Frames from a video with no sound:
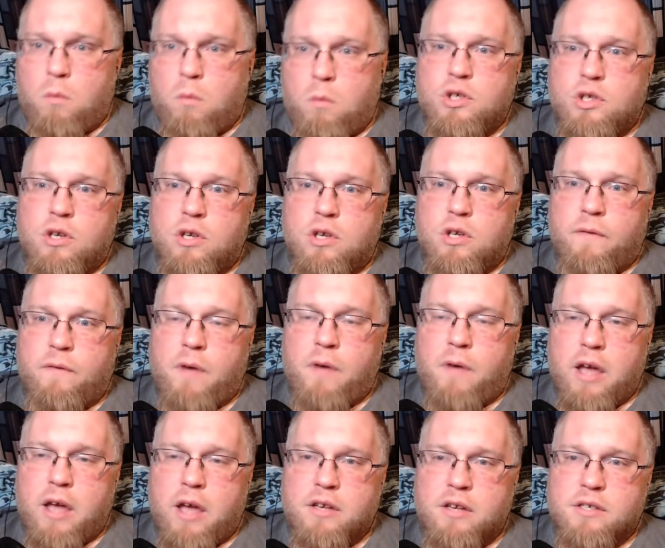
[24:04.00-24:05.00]
would you do if
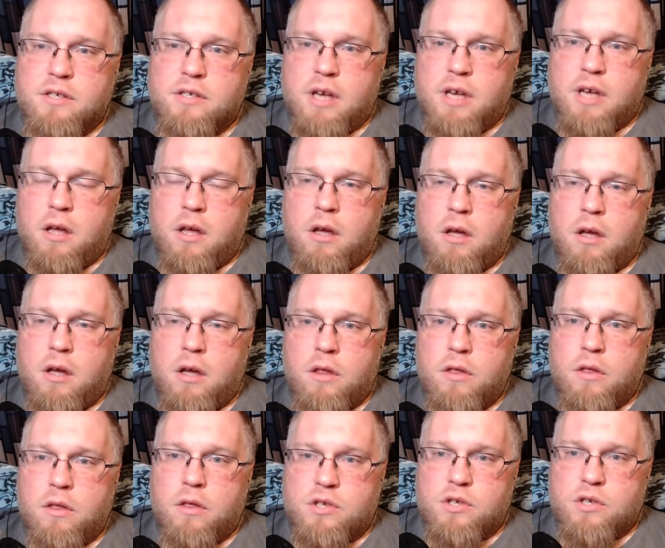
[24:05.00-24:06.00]
I could say
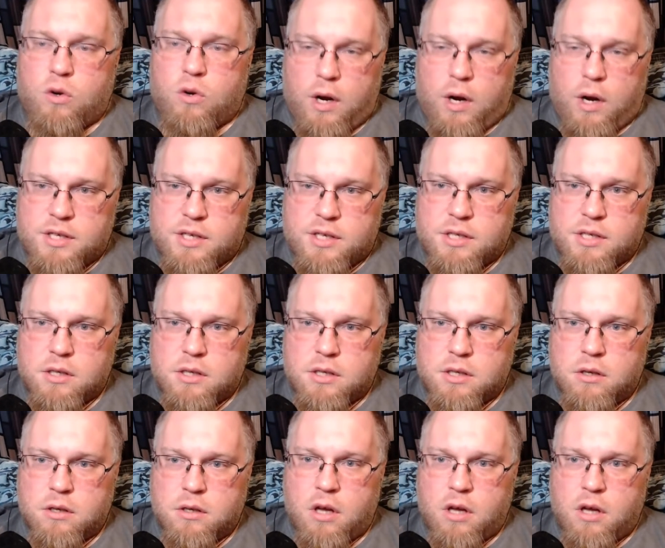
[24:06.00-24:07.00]
there's a crisis
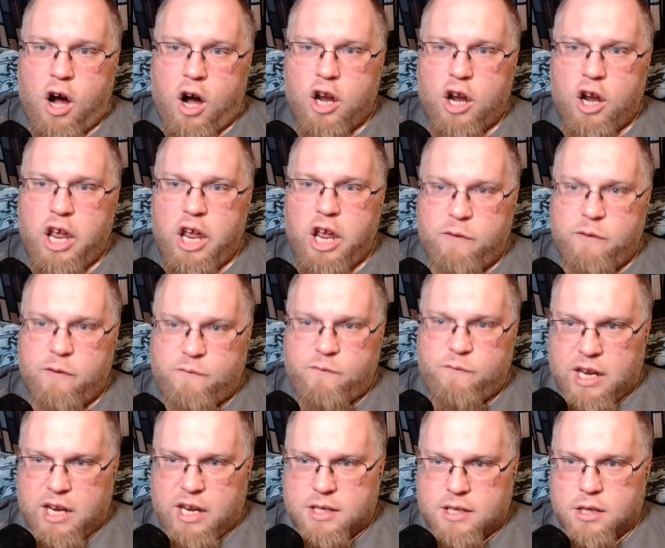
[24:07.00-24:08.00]
on
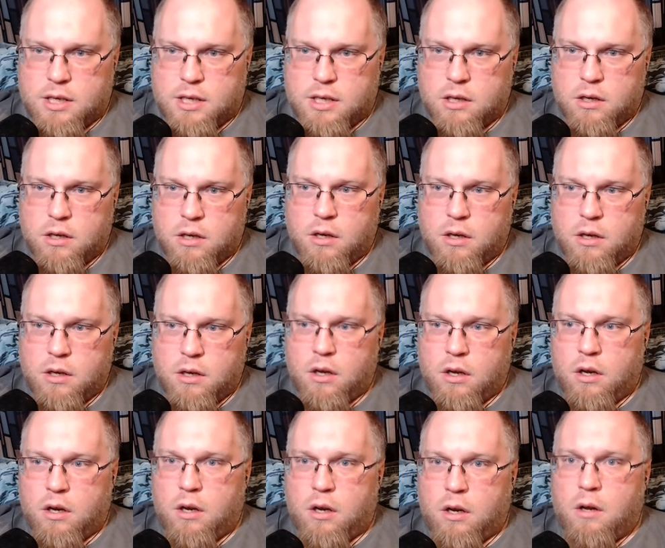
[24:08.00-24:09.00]
infinite
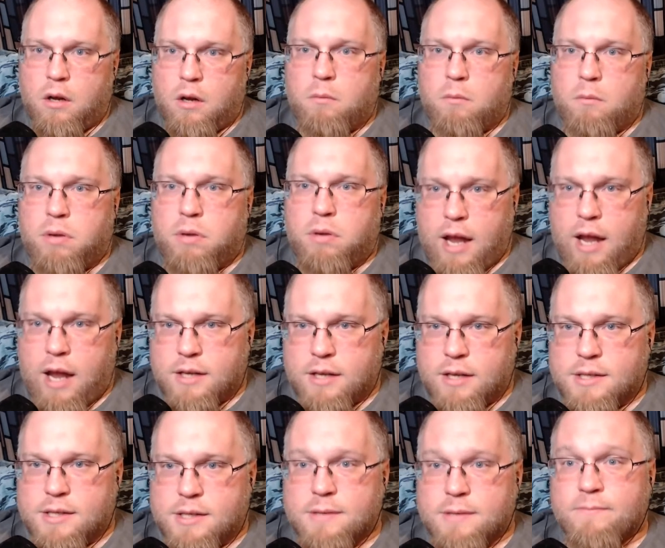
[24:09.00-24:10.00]

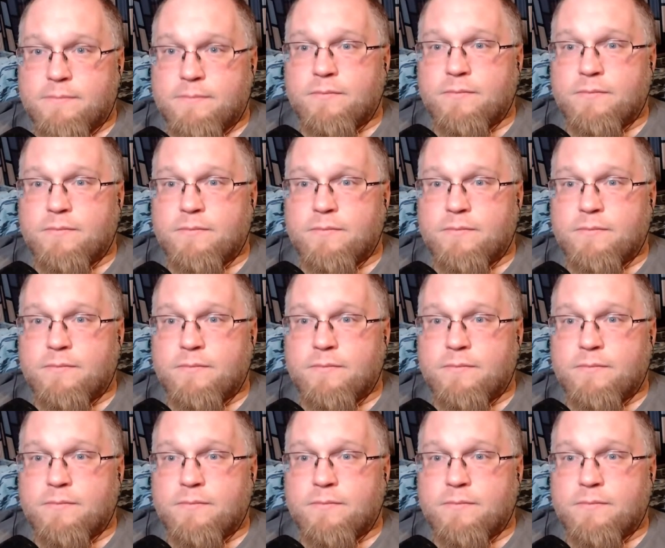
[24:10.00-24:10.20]
planets?